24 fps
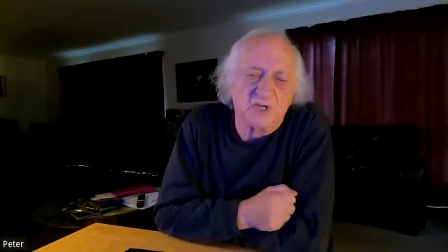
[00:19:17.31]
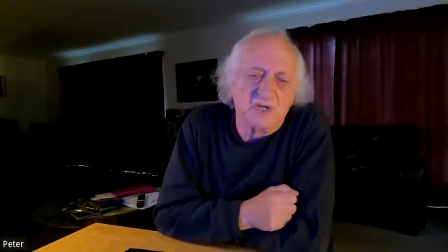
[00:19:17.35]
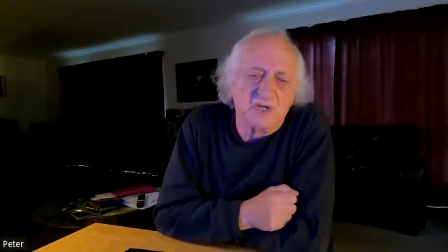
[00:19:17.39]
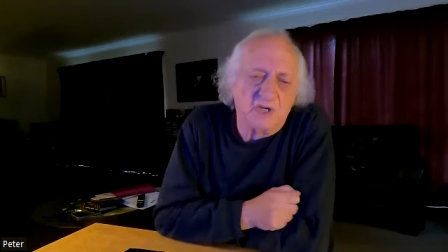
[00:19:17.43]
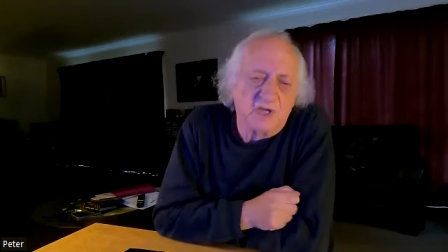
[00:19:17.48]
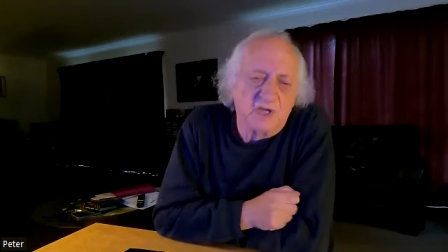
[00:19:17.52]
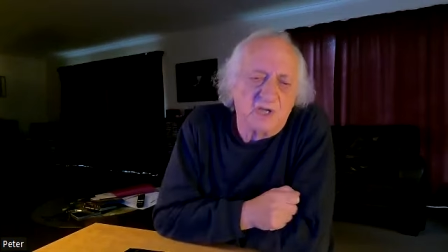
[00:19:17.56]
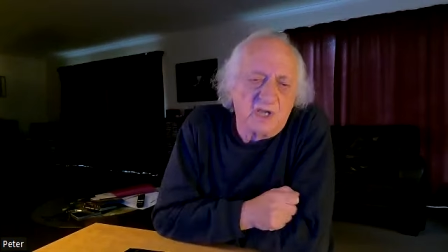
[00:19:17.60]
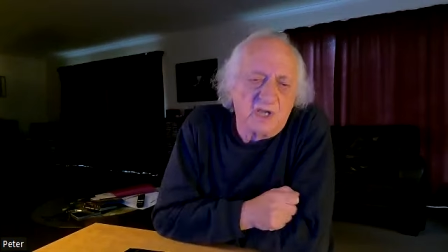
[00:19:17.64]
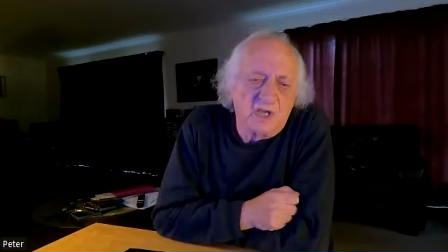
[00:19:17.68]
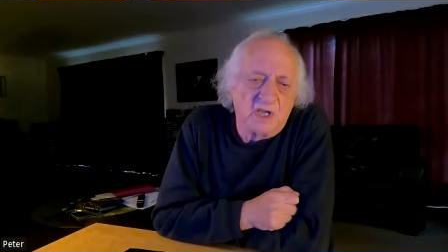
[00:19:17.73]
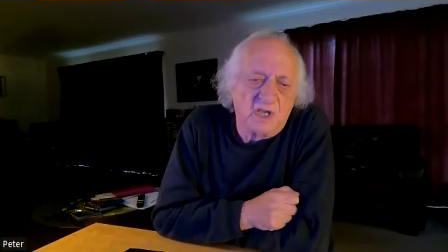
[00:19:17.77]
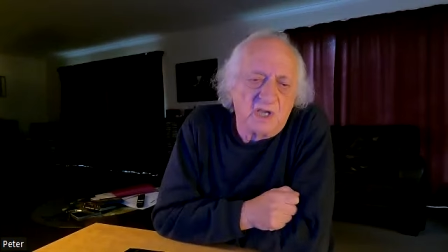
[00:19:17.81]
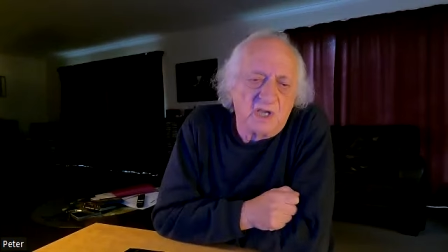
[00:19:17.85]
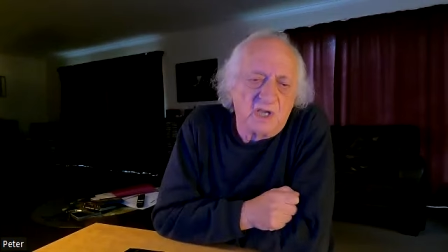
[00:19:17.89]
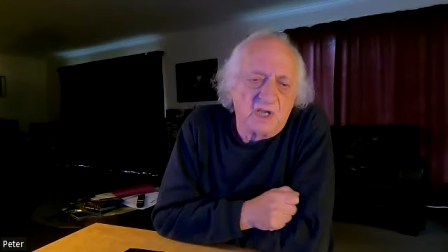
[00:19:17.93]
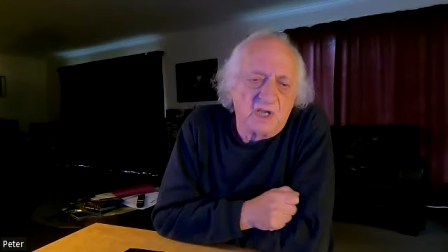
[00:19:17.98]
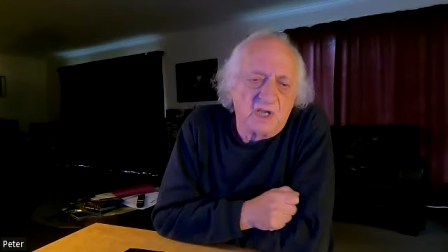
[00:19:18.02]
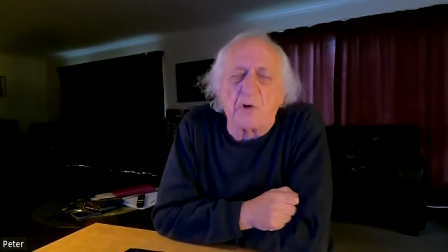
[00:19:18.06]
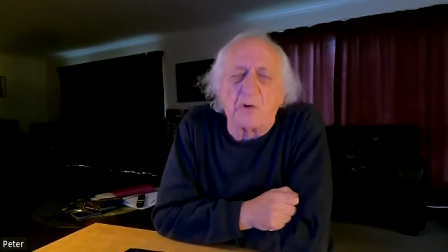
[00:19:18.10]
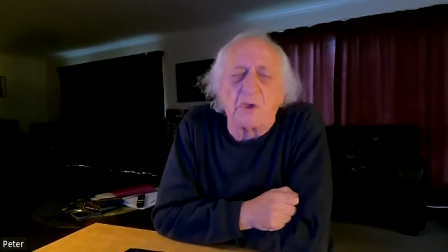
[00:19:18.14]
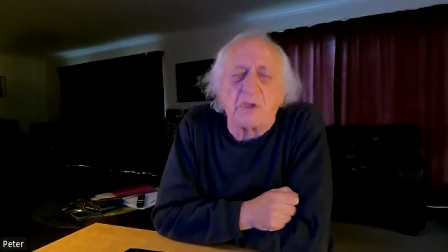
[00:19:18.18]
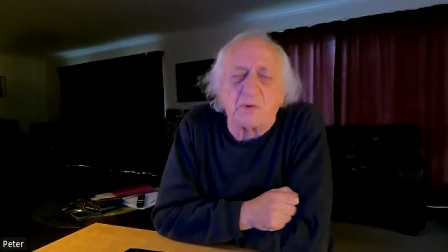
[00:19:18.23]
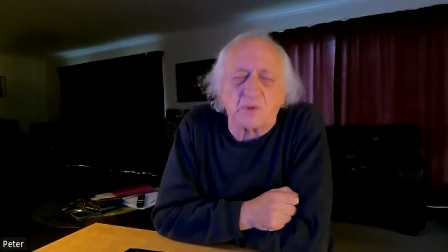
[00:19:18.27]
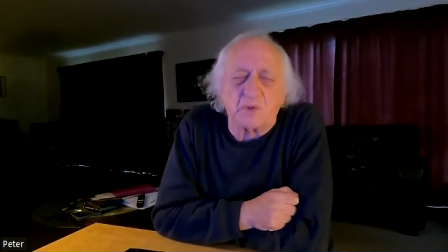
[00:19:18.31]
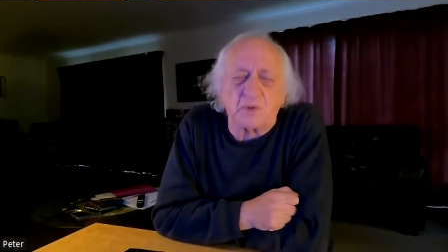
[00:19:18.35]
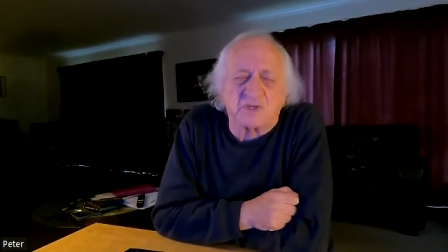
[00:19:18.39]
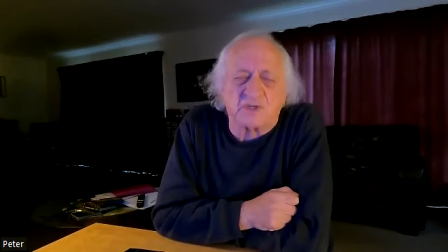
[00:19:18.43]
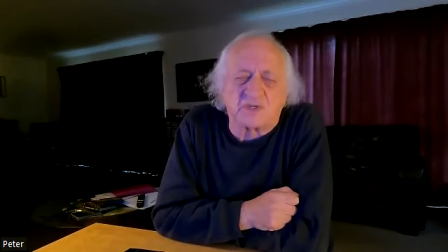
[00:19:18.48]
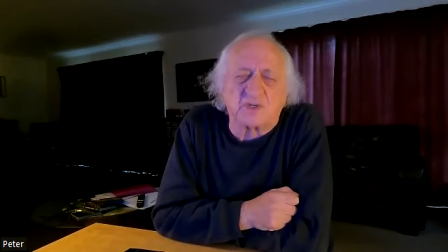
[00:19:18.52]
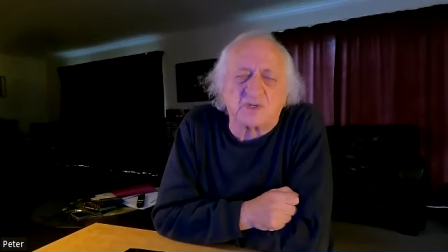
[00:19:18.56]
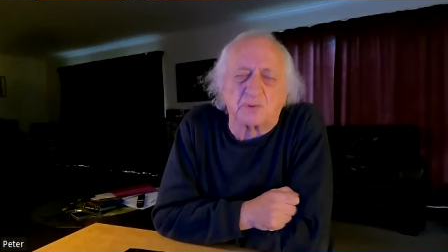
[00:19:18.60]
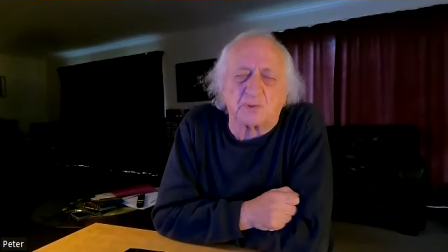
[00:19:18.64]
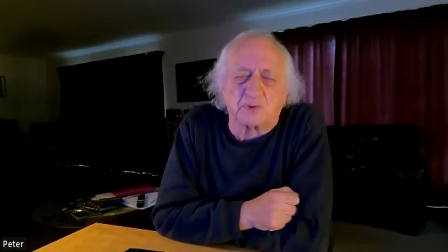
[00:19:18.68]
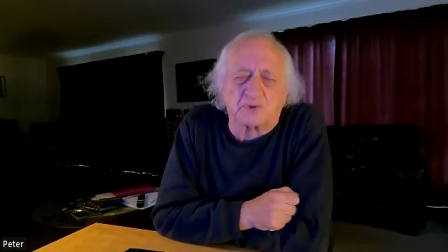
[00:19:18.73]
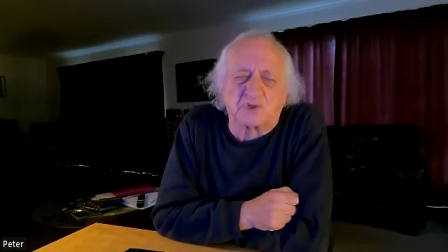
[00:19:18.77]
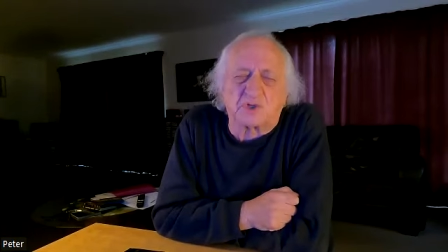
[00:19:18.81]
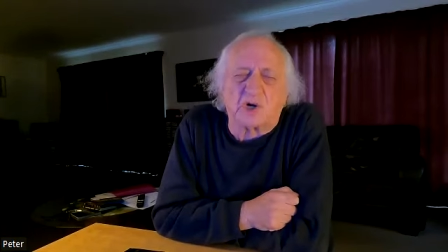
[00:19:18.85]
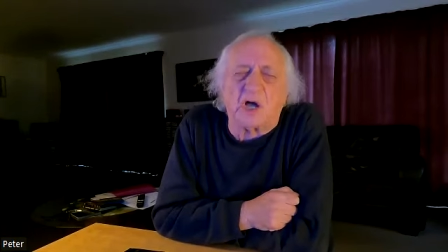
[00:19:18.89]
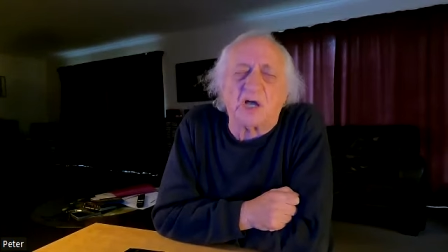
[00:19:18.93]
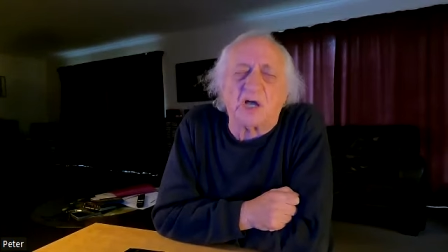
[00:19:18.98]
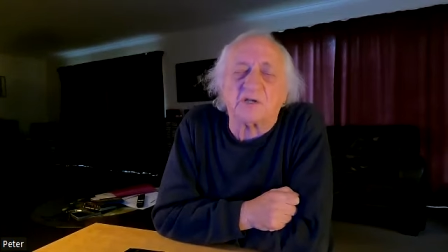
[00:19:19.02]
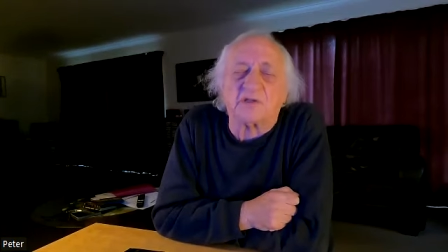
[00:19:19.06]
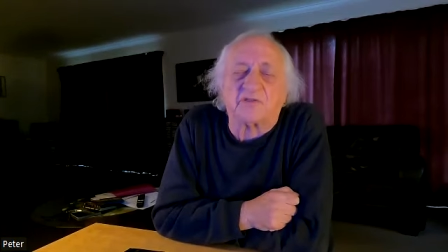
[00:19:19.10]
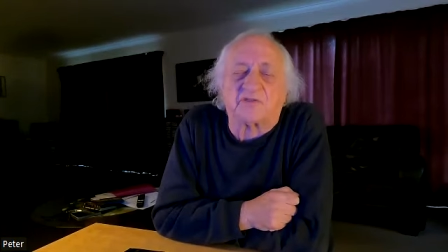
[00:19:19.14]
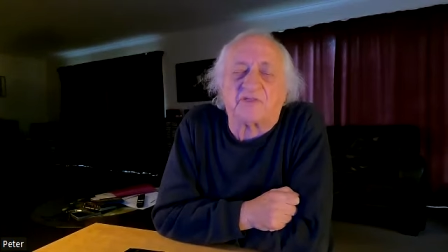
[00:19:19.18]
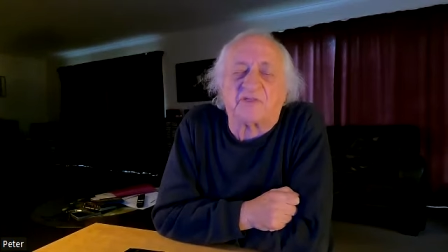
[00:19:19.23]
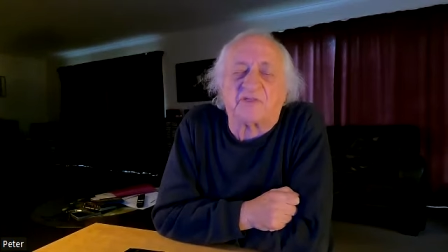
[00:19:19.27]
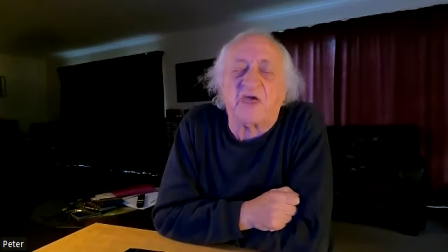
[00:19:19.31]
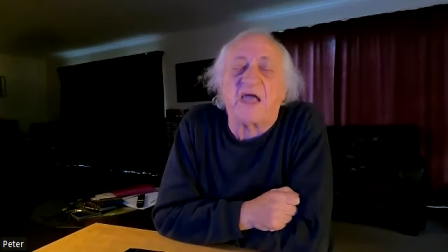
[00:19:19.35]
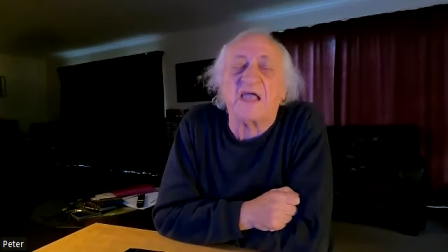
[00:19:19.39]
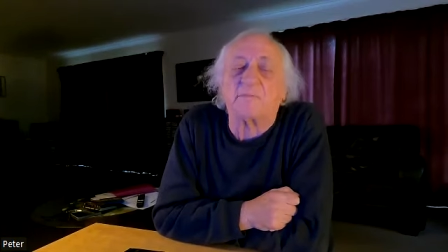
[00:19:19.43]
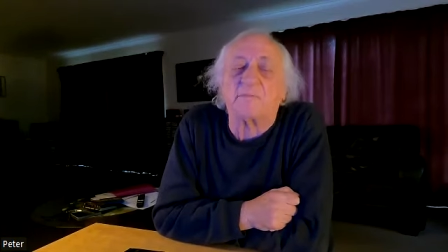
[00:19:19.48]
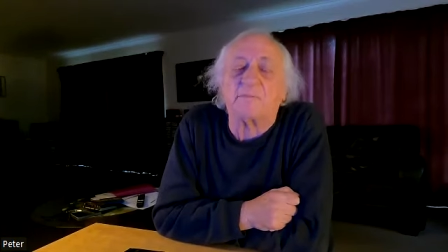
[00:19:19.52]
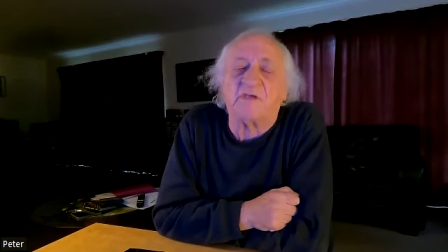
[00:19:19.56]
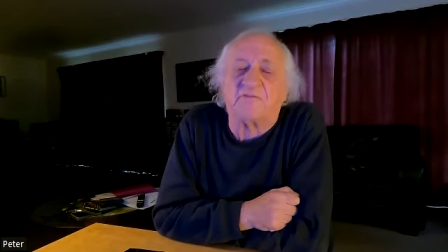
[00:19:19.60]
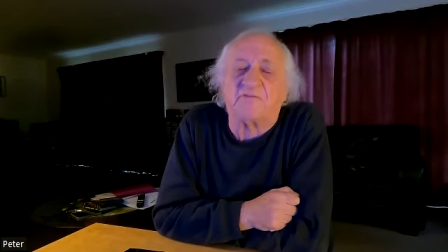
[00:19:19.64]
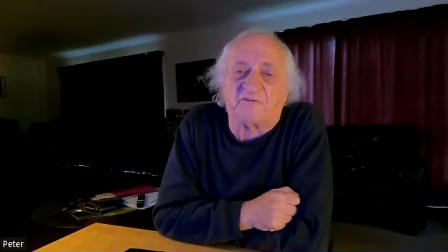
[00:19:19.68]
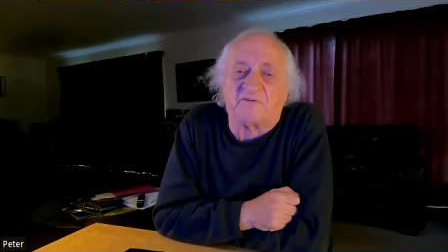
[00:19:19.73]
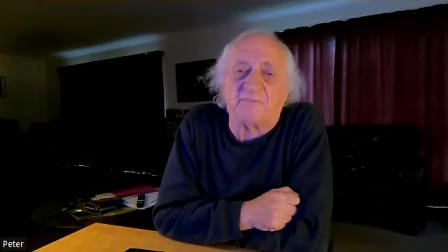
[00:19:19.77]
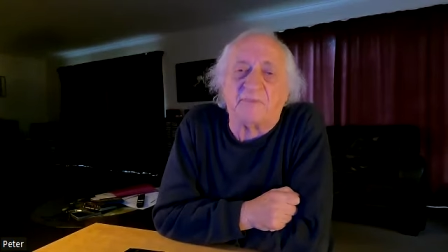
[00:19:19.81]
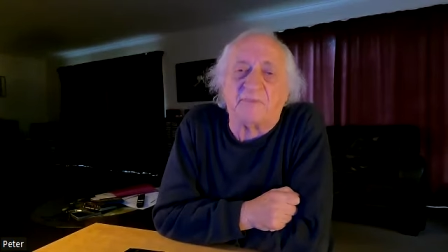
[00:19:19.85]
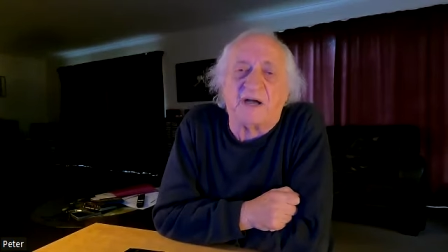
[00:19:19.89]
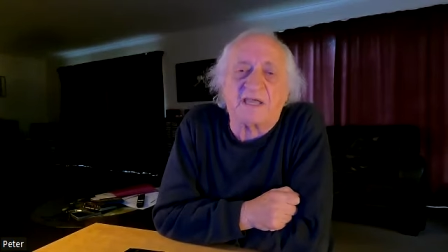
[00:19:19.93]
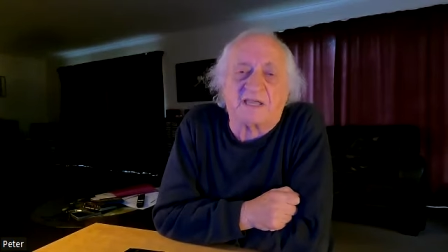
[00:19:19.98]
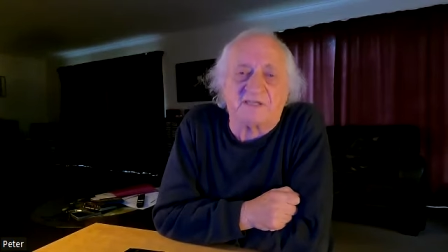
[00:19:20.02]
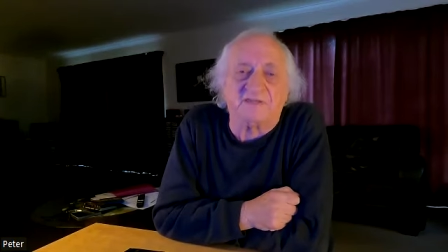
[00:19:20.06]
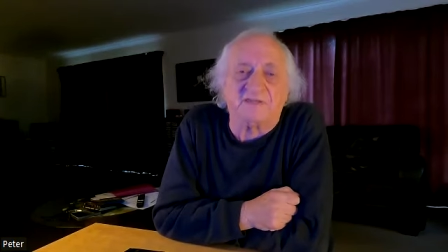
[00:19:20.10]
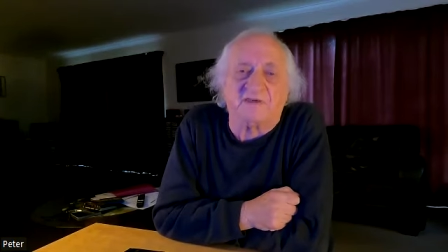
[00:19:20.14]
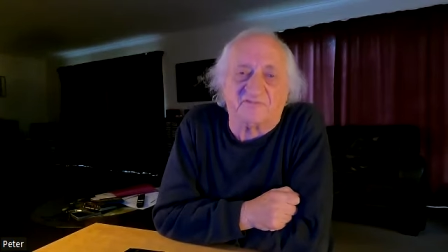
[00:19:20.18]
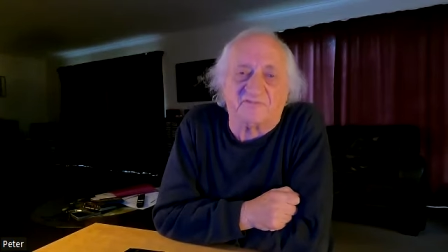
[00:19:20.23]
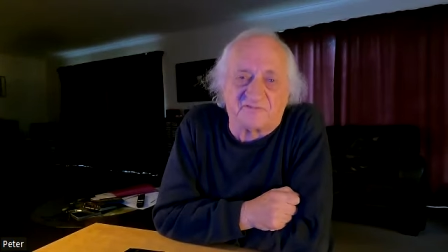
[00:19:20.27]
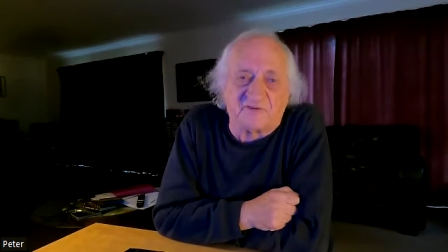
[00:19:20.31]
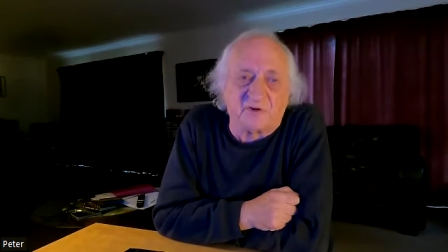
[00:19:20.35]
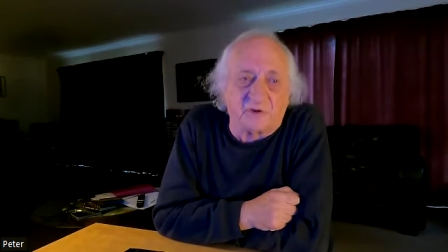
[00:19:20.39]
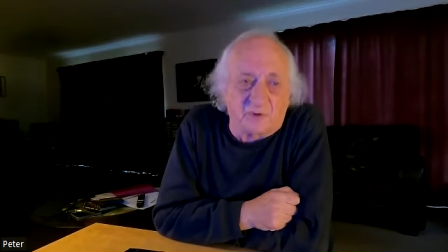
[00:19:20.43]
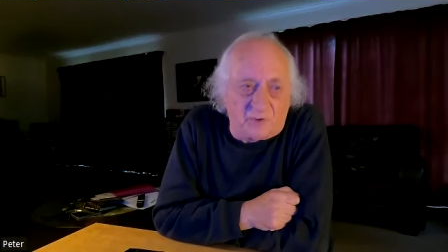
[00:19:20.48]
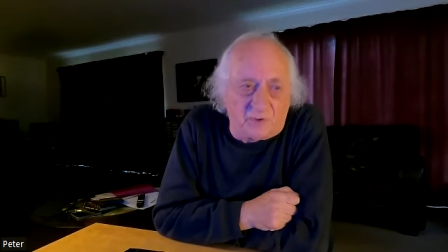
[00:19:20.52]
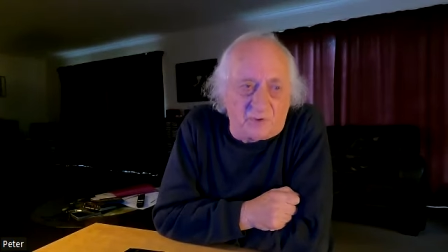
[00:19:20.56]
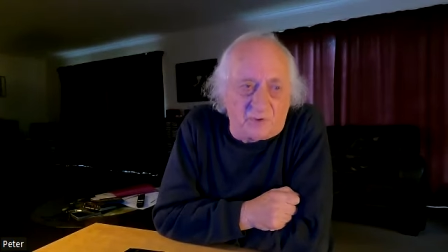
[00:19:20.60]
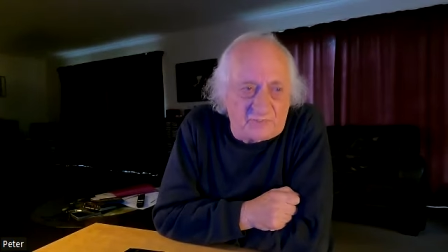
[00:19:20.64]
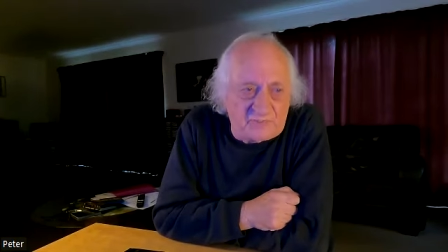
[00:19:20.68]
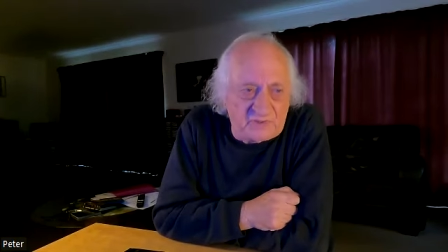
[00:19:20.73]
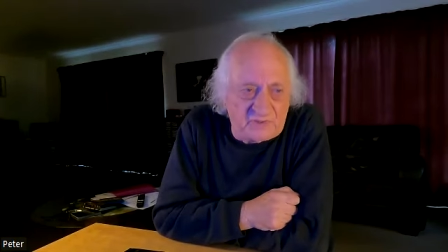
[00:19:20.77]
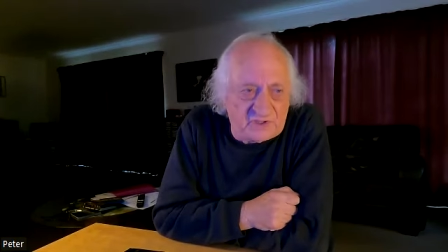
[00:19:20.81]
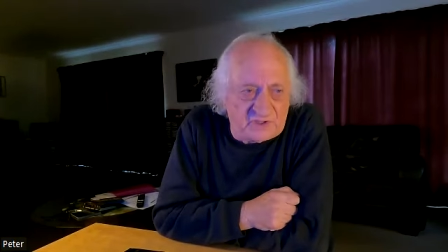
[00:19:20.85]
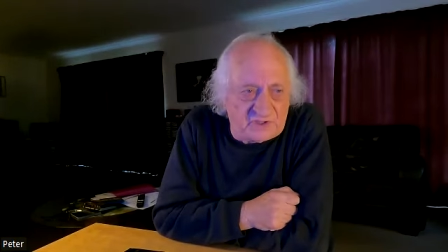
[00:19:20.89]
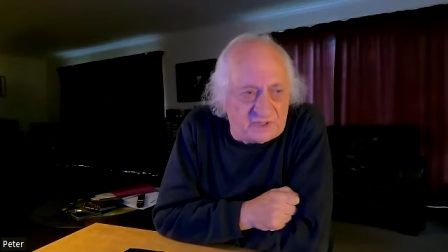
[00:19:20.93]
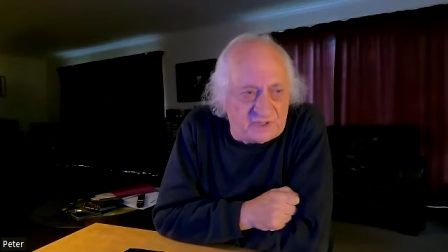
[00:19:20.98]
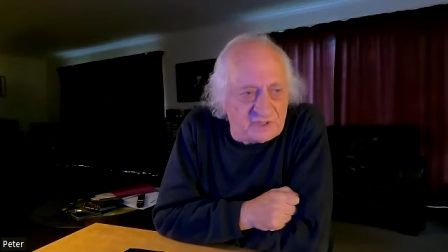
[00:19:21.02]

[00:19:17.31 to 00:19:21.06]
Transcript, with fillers: Mm-hmm. And I know he was still trying to thank me for making the film, you know